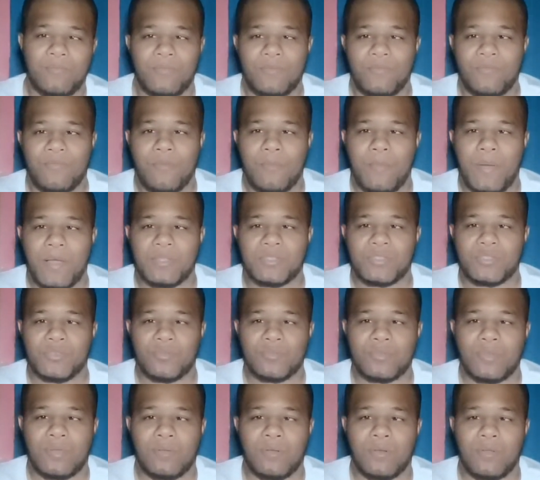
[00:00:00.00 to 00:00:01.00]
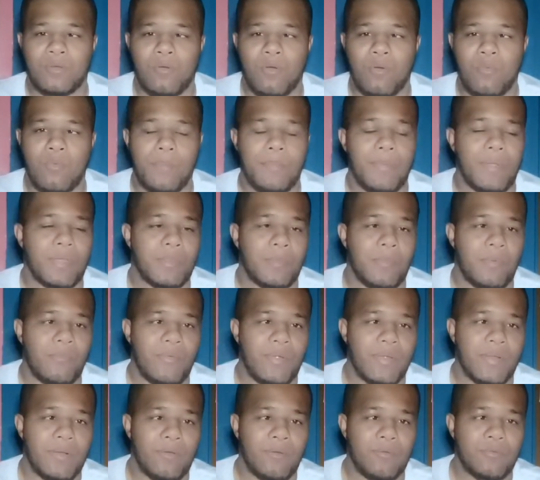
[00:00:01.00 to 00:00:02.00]
For my choose, I'm going to go with Brandon
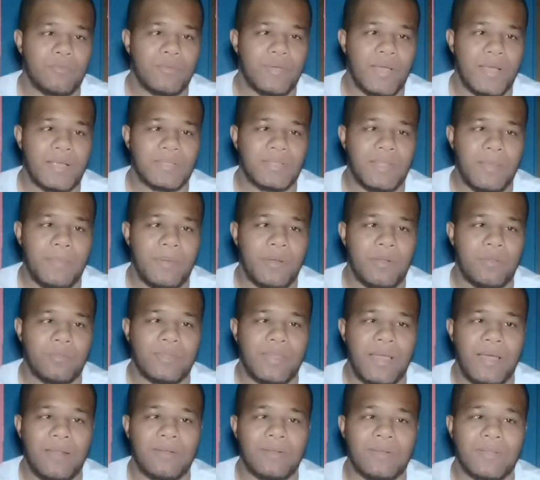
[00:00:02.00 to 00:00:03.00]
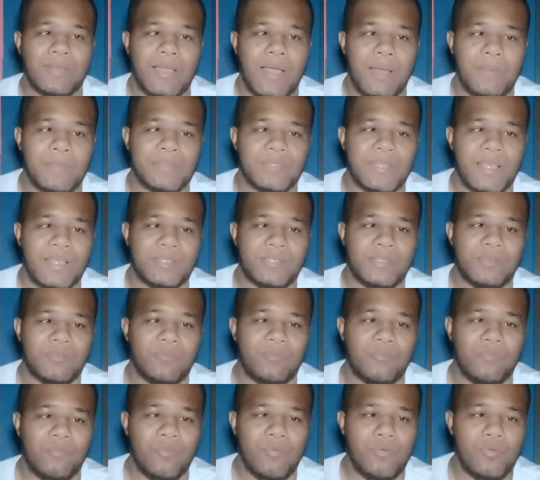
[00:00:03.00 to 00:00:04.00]
Moreno. You guys let me know down in the comment
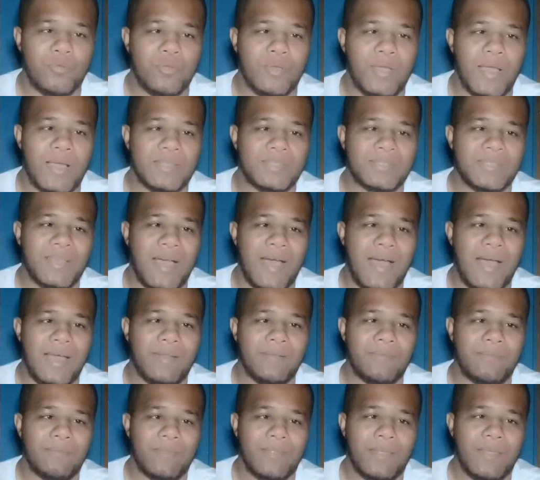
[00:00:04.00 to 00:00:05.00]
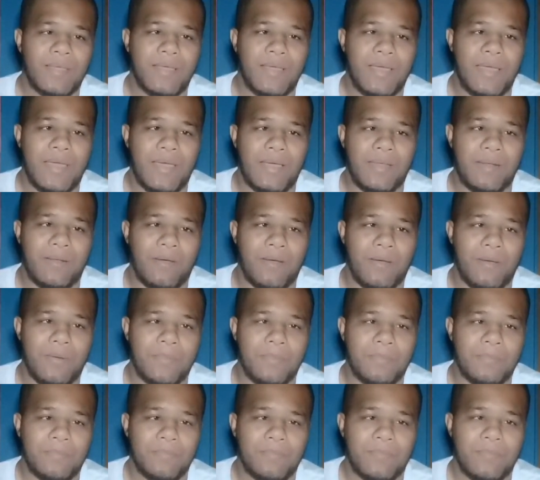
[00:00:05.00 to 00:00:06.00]
section who you guys got.
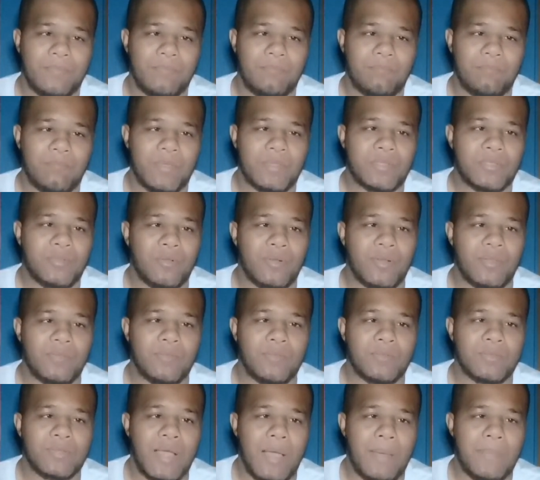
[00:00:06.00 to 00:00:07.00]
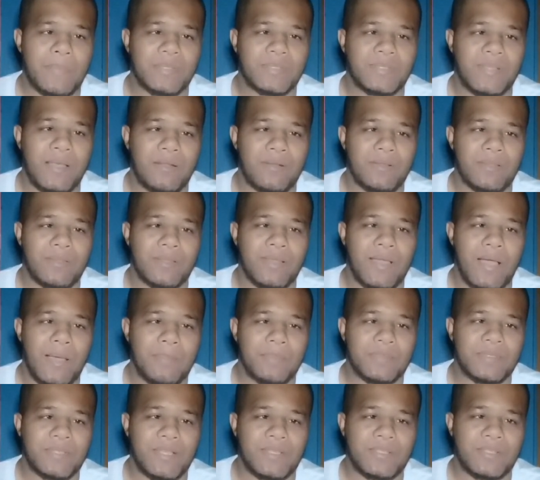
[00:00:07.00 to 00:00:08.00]
And make sure to leave those comments down in the
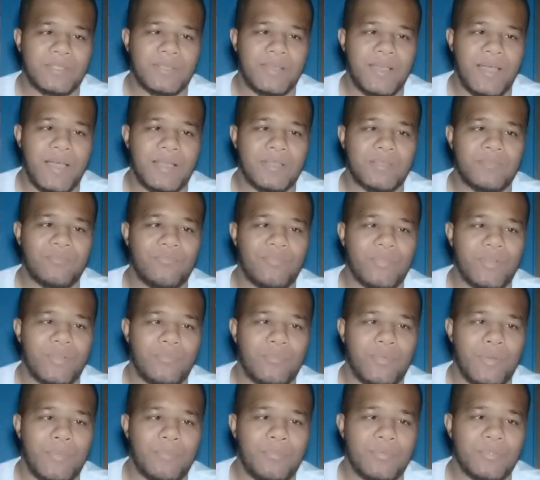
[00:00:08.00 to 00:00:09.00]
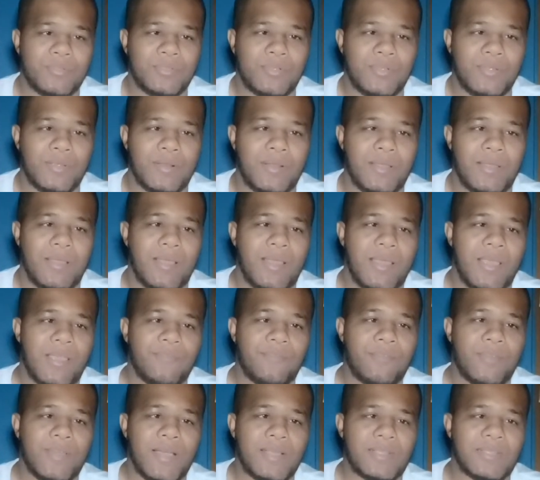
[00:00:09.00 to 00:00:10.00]
comment section, guys. Really would appreciate it.
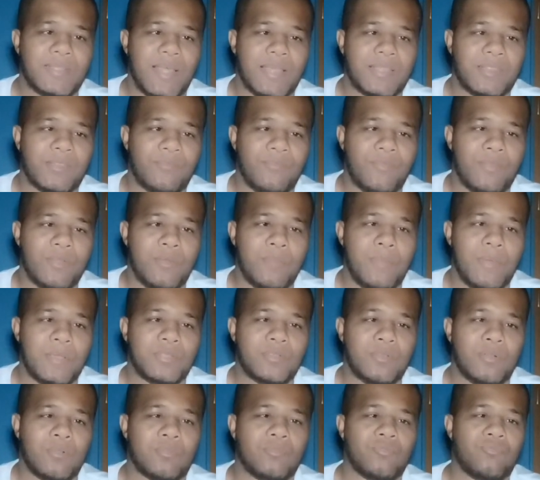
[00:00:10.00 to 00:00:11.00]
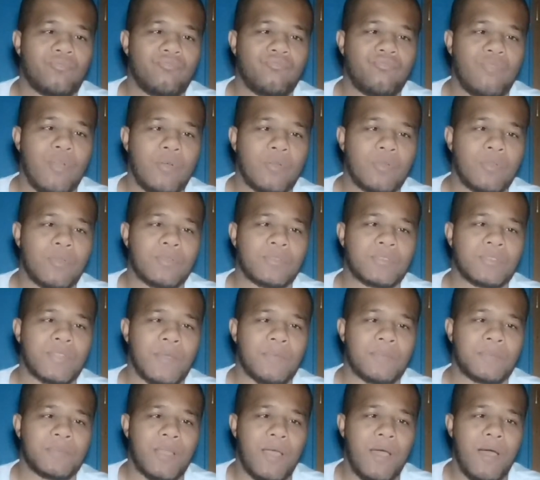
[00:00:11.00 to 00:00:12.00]
If you guys liked the video, make sure to throw those
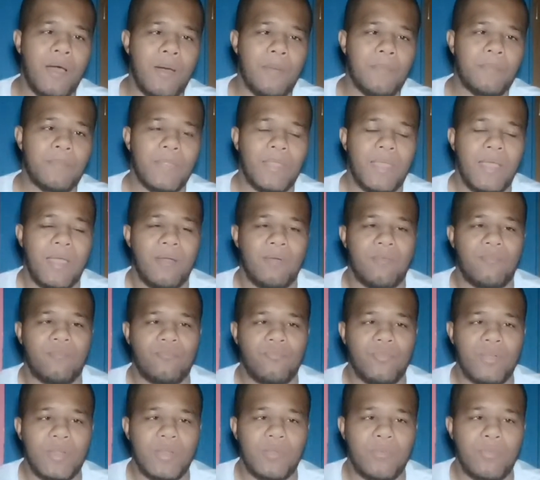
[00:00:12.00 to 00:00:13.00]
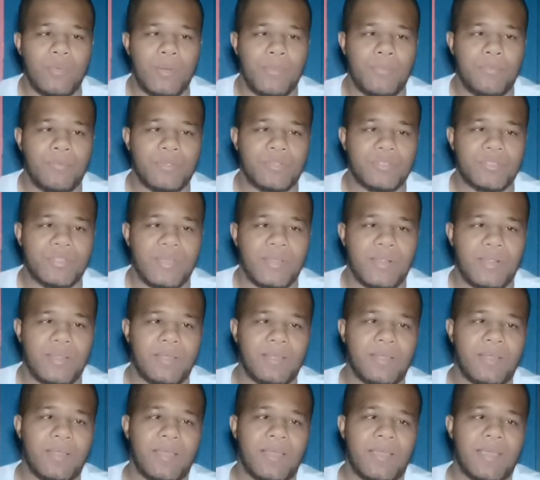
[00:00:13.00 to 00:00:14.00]
thumbs up. Really would appreciate
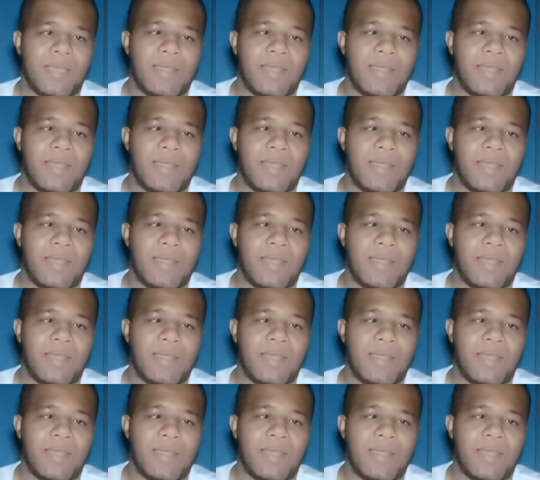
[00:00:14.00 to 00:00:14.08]
it.